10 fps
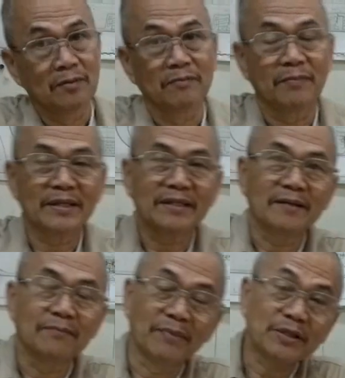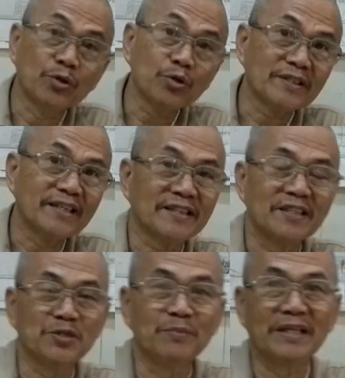But don't get
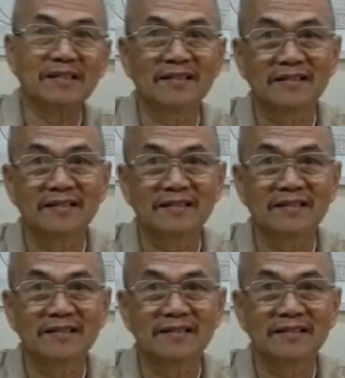dismayed.